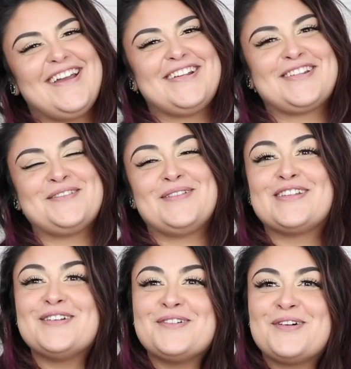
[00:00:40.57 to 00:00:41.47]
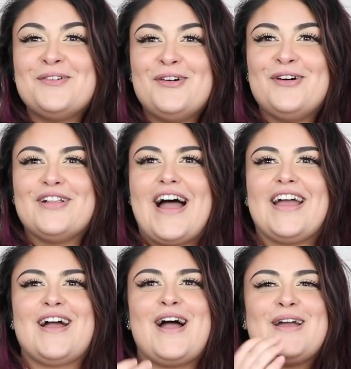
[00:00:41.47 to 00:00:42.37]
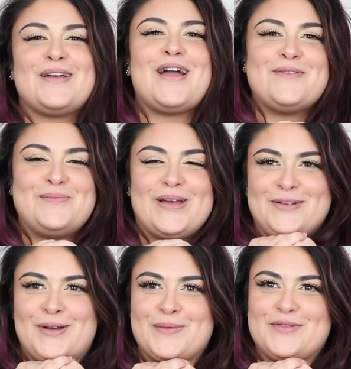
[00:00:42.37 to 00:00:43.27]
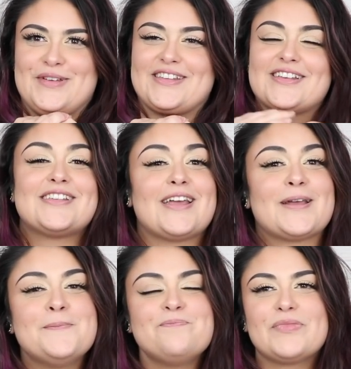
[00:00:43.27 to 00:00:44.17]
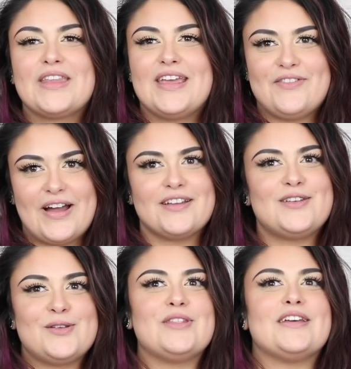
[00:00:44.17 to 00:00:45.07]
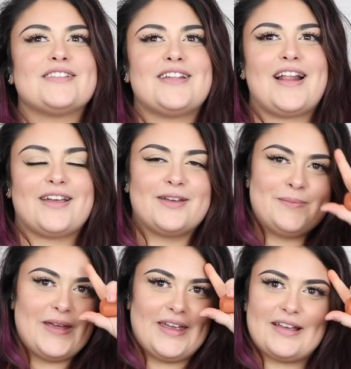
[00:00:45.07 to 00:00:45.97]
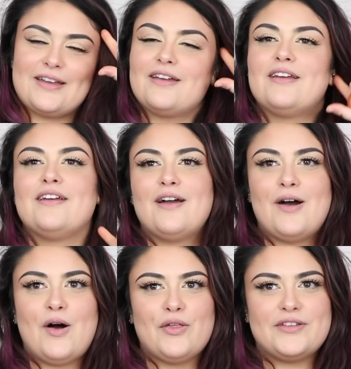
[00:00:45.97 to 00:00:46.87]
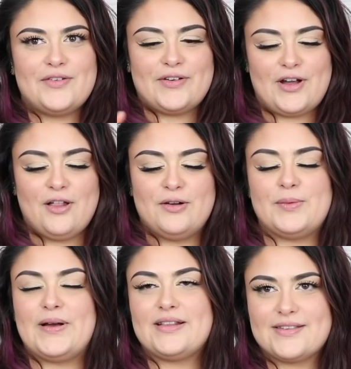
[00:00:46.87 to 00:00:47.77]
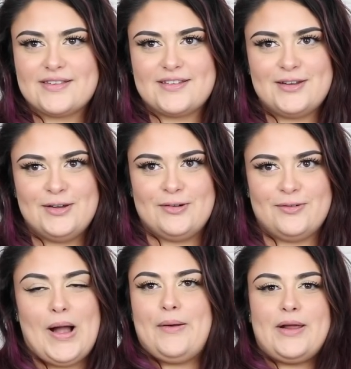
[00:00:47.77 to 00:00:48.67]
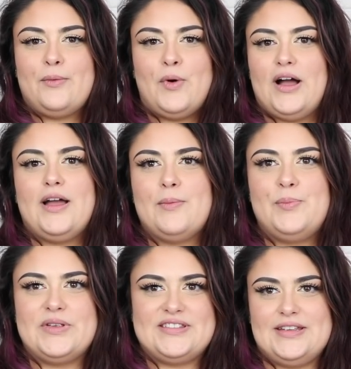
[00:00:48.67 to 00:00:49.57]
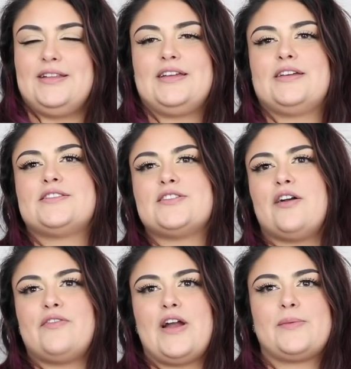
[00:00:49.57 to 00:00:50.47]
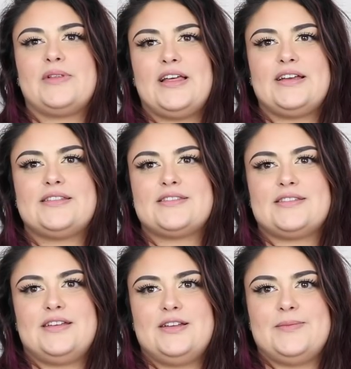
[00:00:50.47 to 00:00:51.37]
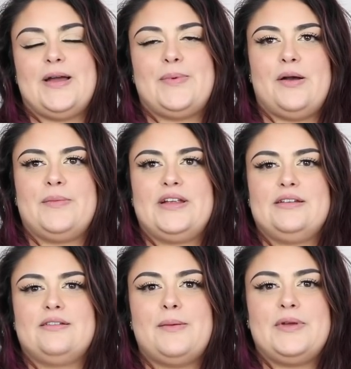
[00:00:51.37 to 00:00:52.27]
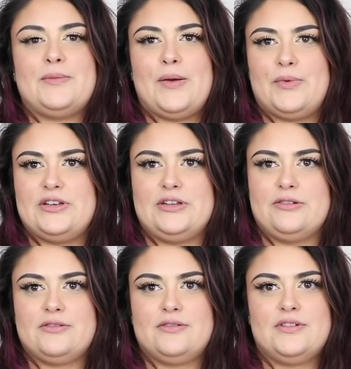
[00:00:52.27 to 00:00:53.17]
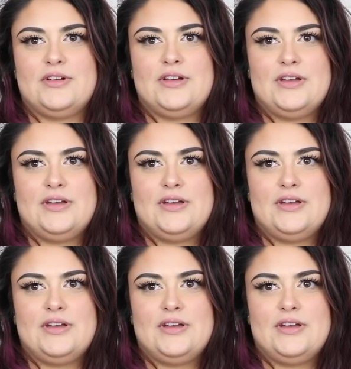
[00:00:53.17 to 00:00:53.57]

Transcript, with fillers: It's gonna be so cool. I have big dreams for this, because like if I could do this and I could make all the different colored ones too. Why would I want a bazillion star fragment lights in my apartment? I mean, why wouldn't you? Yeah,